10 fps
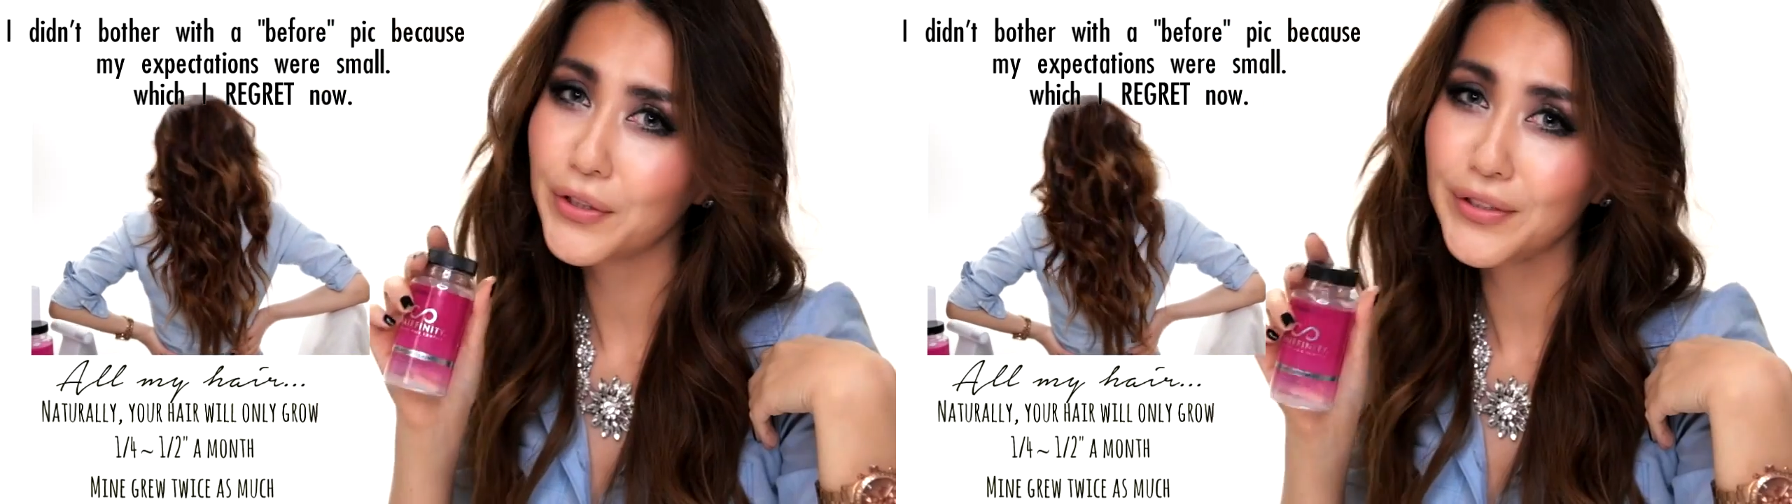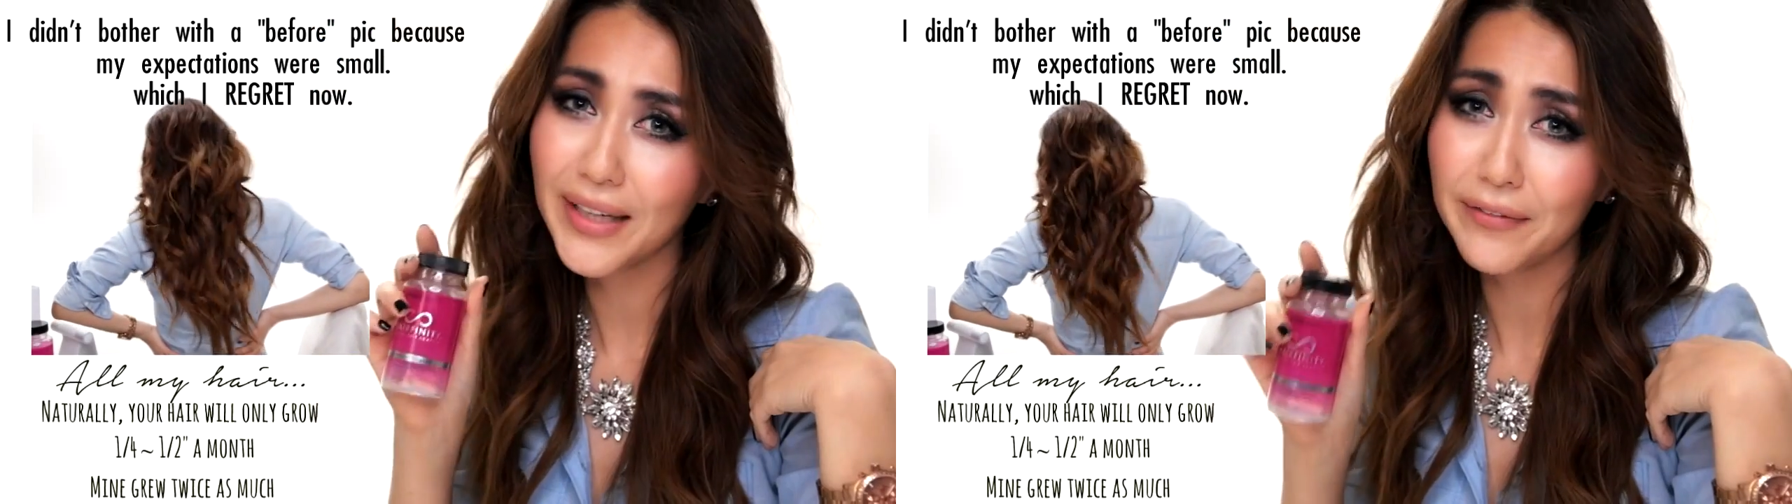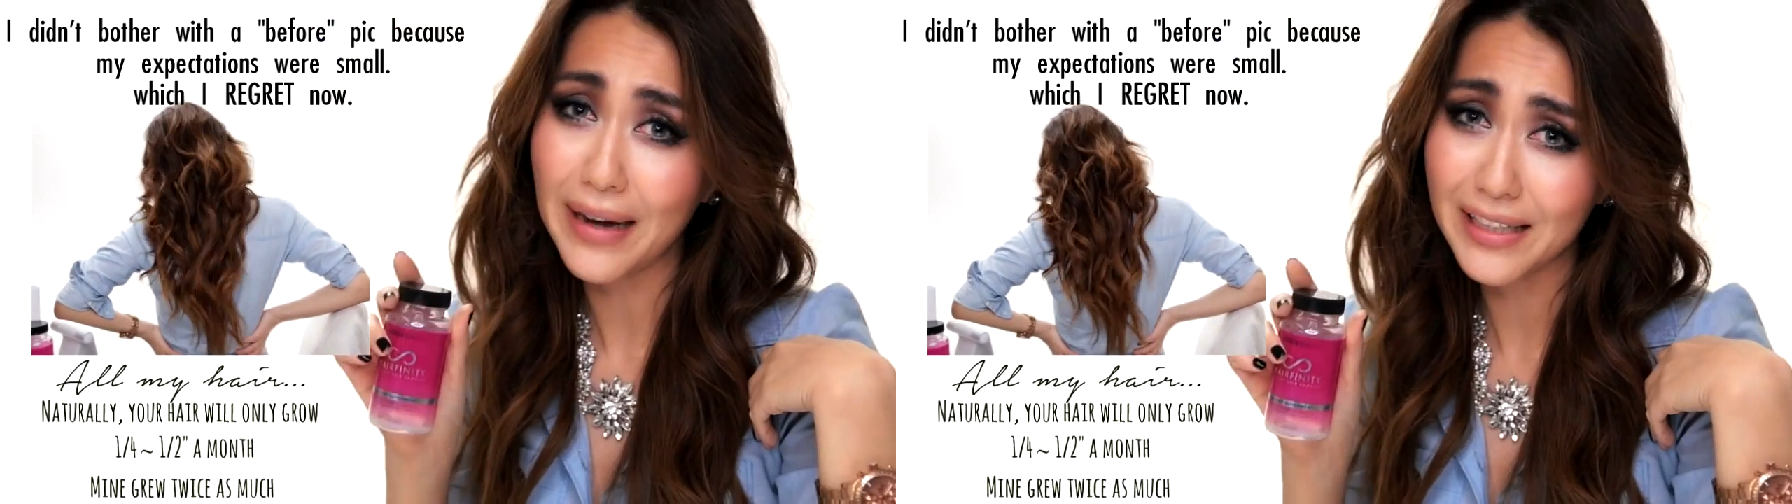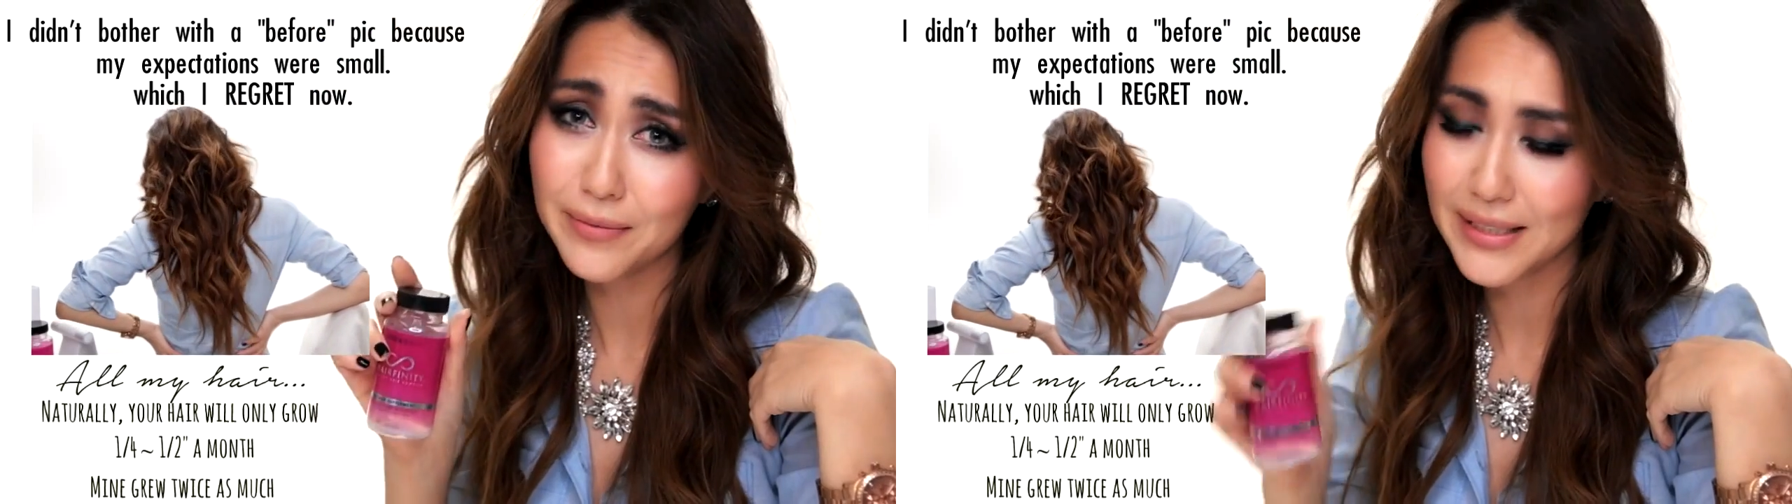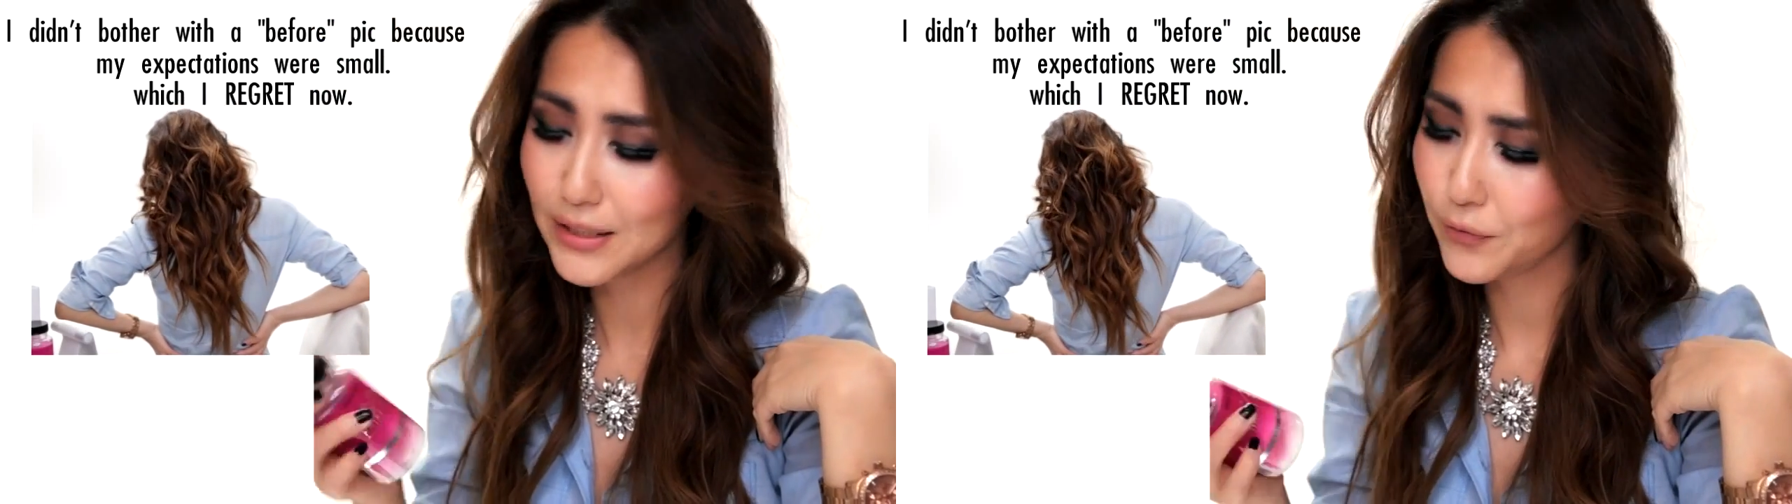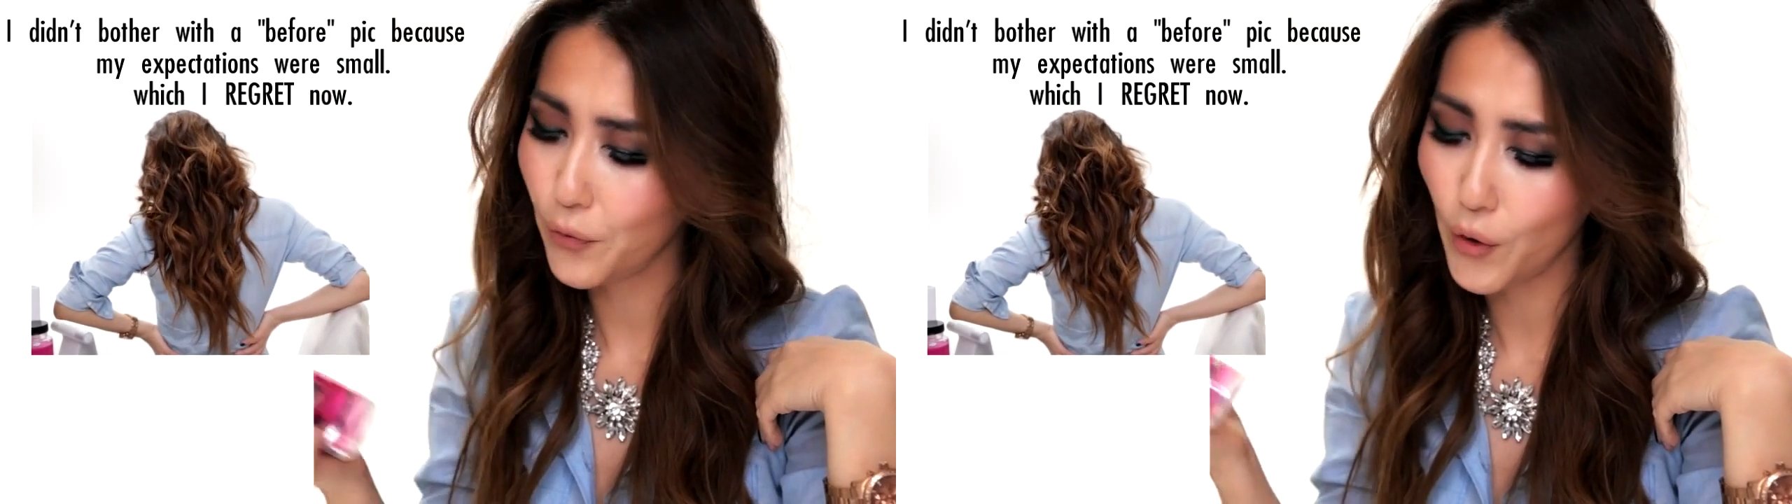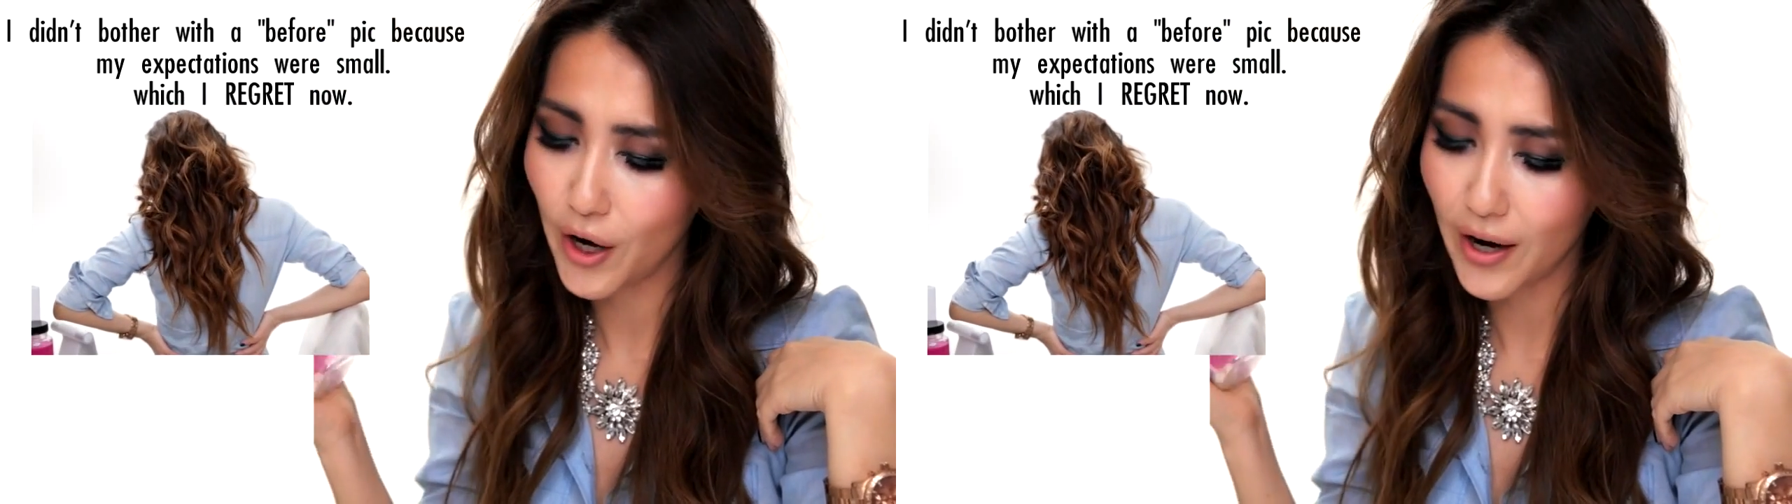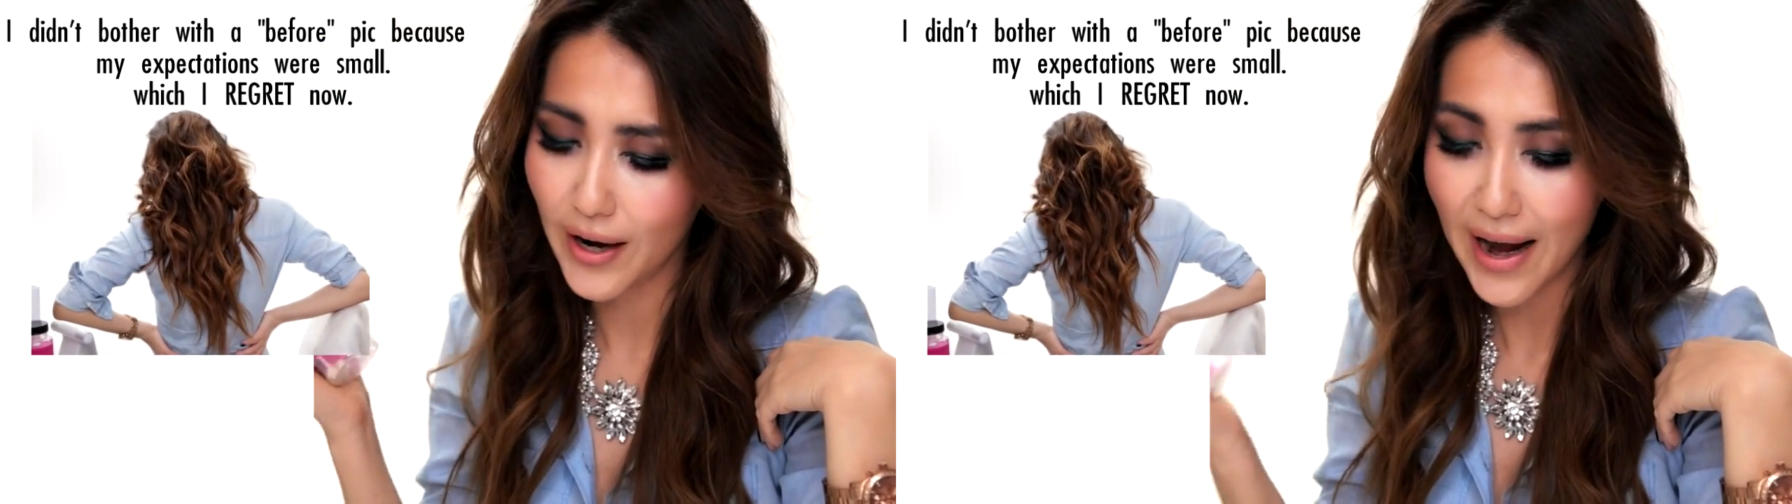So when you take vitamins
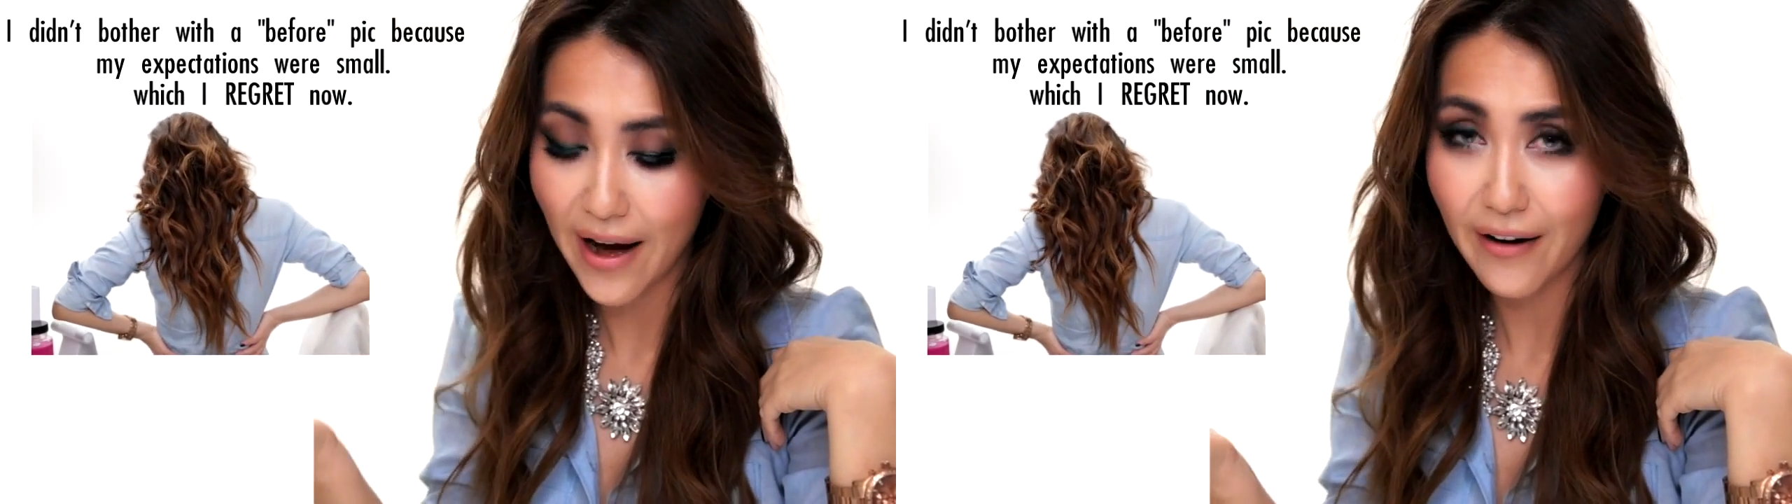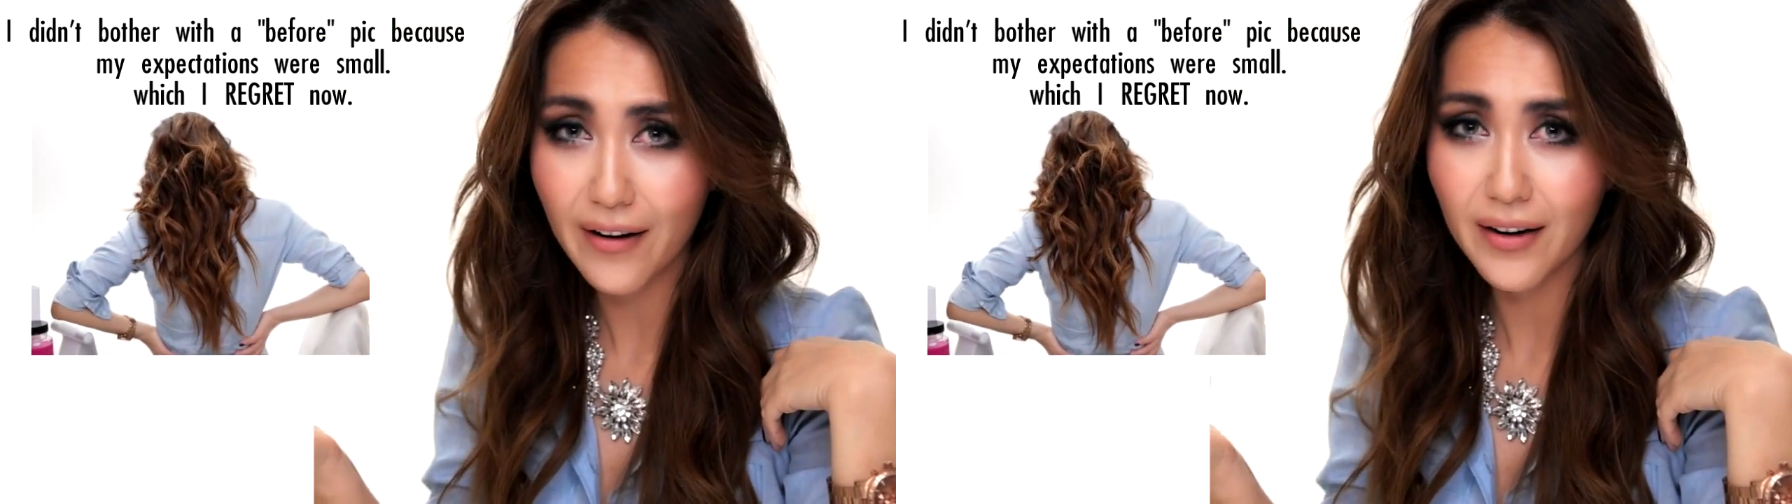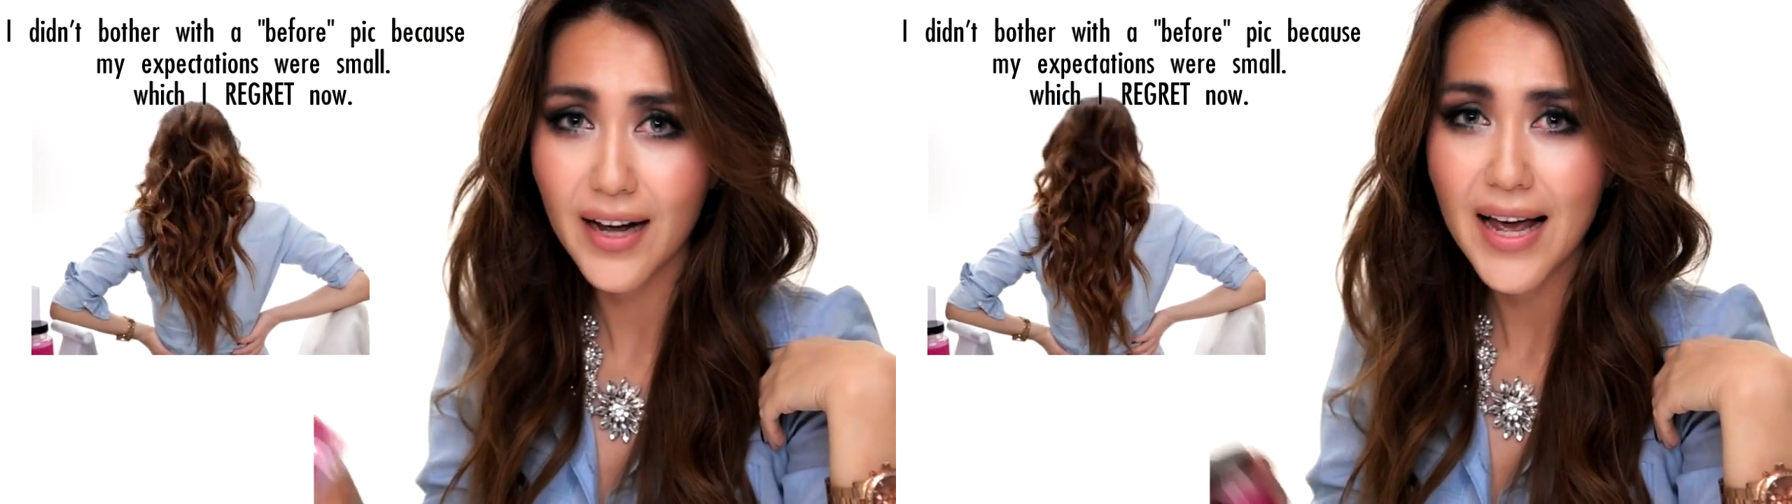for hair,